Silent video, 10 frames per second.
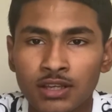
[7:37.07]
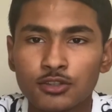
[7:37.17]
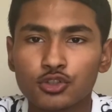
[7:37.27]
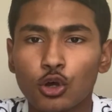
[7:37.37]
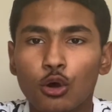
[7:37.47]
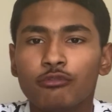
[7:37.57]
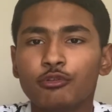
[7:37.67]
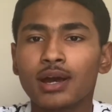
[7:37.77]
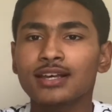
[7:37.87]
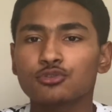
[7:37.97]
So if
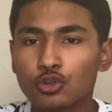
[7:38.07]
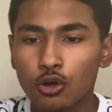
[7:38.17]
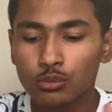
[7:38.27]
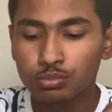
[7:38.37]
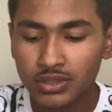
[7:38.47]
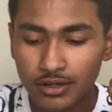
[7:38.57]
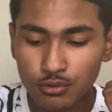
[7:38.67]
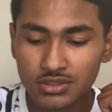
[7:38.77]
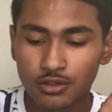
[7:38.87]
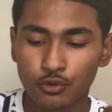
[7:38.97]
you guys know, there
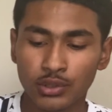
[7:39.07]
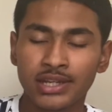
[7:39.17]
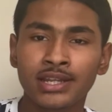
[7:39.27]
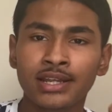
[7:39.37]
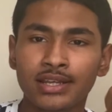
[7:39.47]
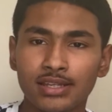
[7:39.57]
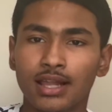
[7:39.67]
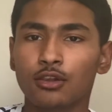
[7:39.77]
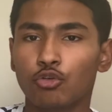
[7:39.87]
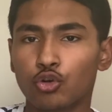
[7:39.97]
was a green,
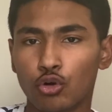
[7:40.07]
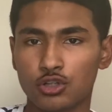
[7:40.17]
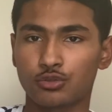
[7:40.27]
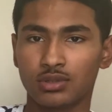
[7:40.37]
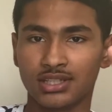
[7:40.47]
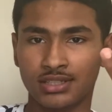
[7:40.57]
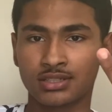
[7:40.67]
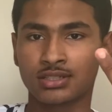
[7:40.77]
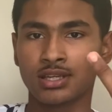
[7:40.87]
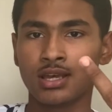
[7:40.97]
yellow, and orange release.